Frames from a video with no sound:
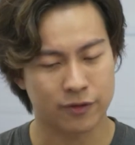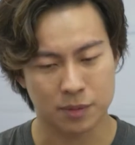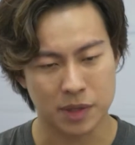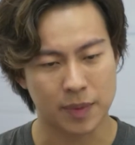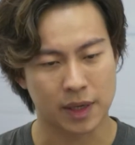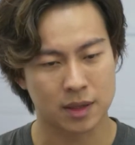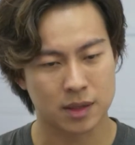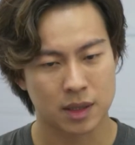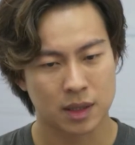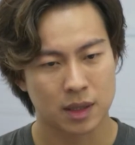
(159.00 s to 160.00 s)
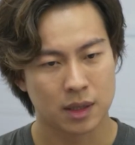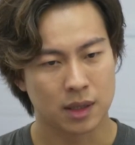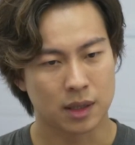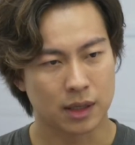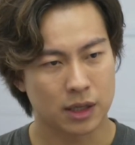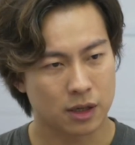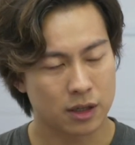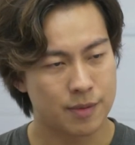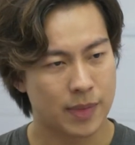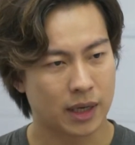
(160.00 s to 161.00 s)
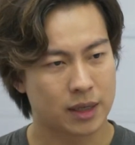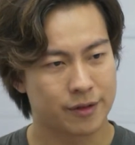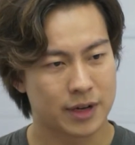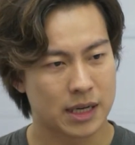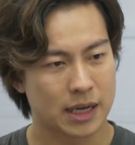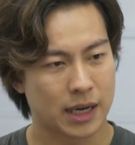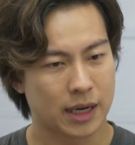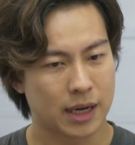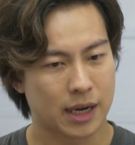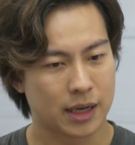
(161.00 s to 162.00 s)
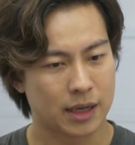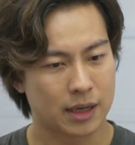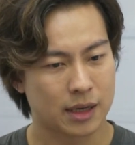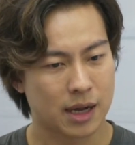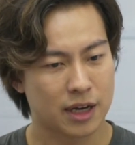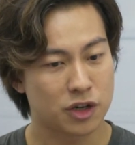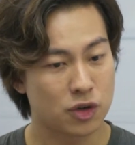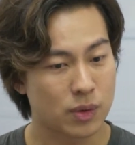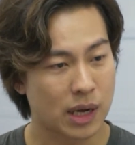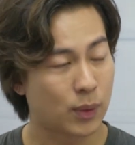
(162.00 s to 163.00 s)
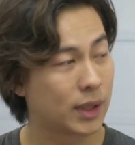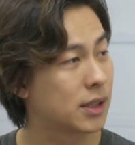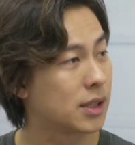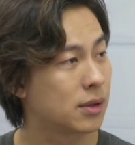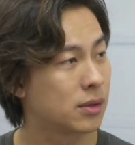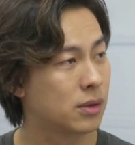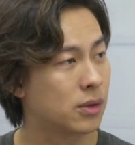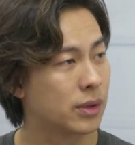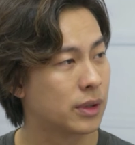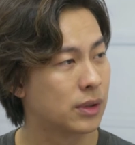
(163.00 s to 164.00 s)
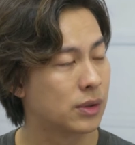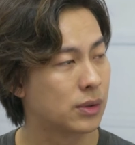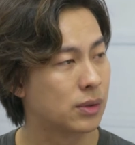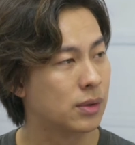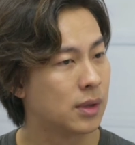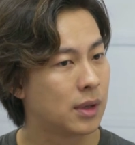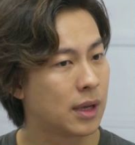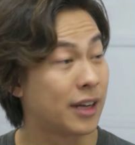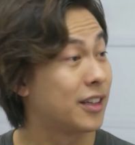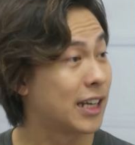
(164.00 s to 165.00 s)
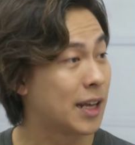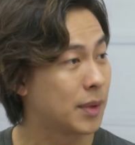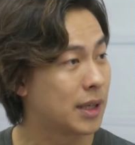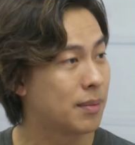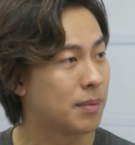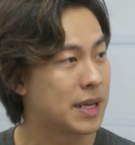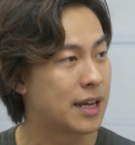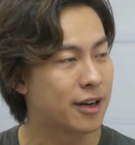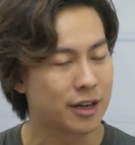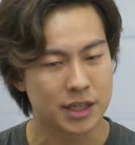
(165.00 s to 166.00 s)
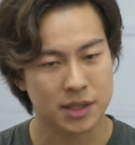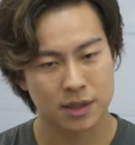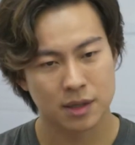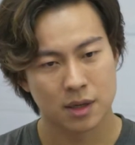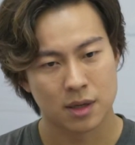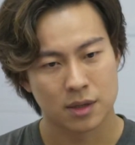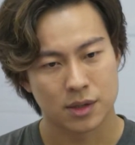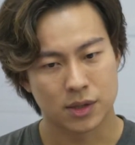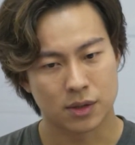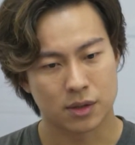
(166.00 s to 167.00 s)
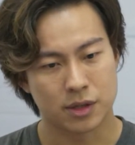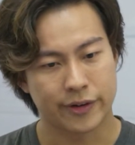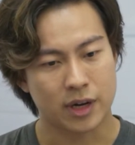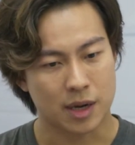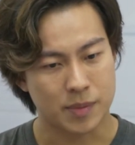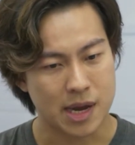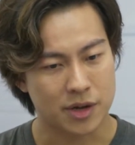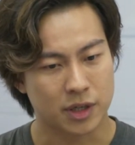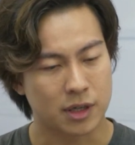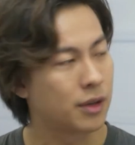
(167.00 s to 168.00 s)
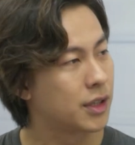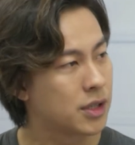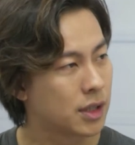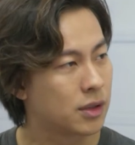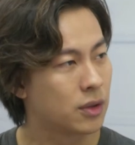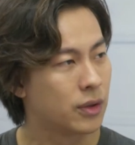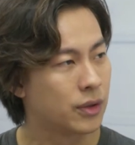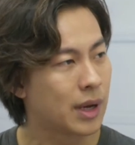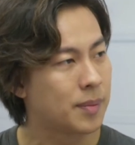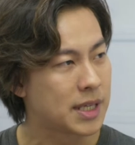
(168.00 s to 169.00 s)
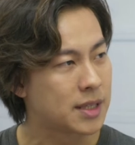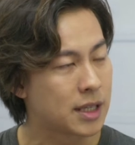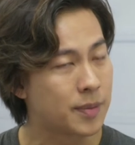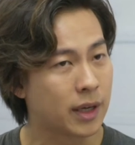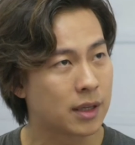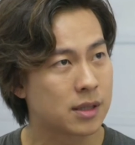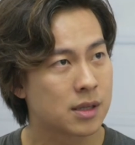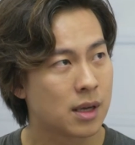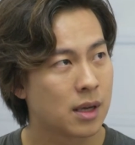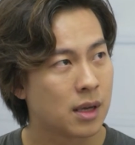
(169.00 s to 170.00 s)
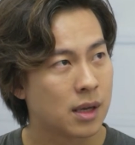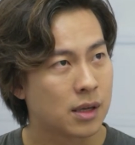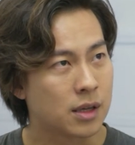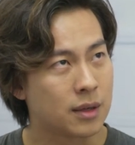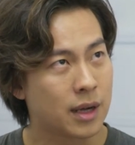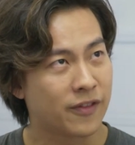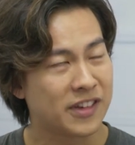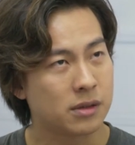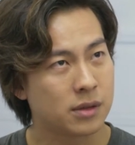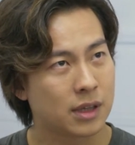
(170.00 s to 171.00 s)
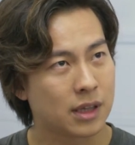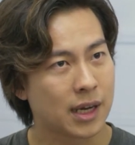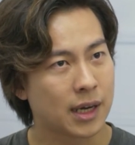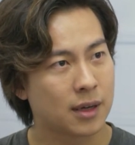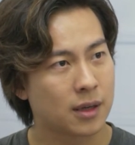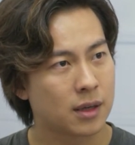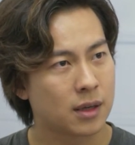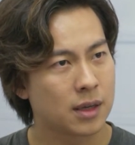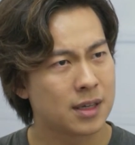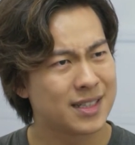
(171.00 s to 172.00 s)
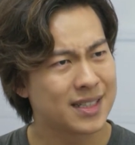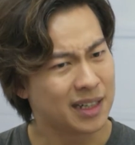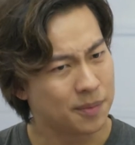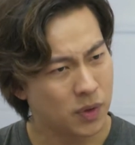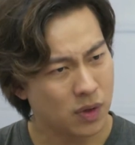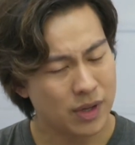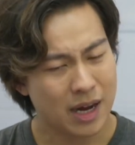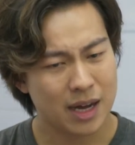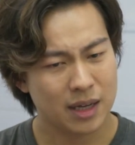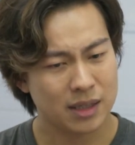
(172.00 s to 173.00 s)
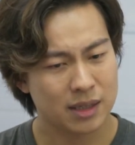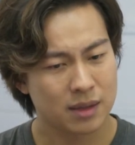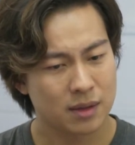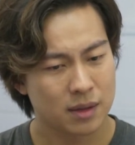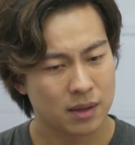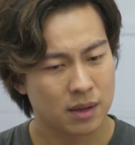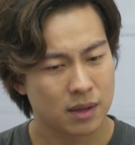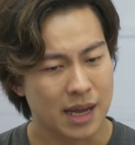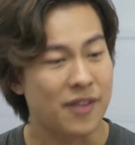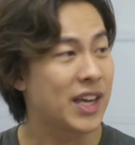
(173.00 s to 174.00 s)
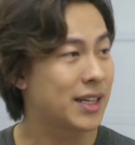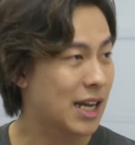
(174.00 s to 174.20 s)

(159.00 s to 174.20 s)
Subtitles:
for me because early on in my career, I knew I wanted to go into entertainment and be an artist. So during army, I actually auditioned to go into MDC because, you know, I feel like in Singapore there aren't, at that